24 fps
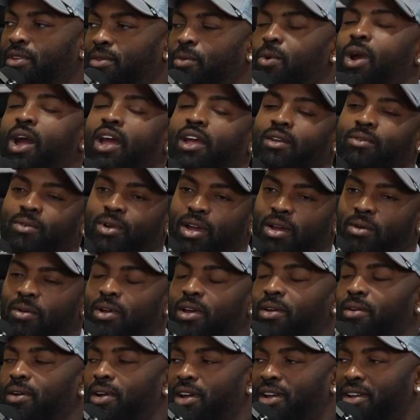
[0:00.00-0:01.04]
Right.
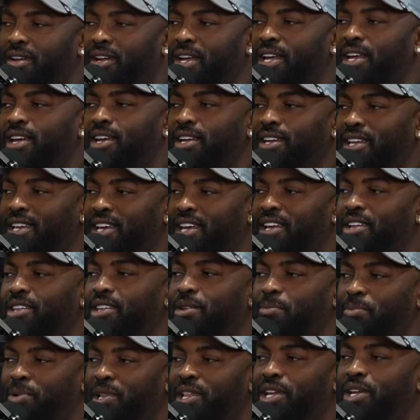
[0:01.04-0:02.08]
Yeah.
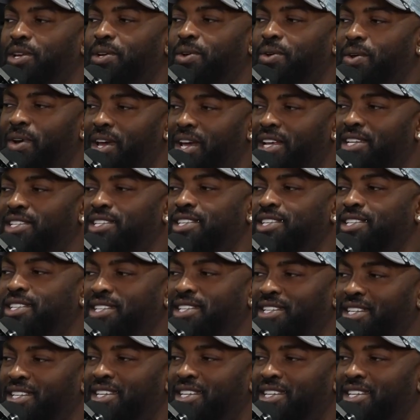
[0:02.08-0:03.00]
The political answers.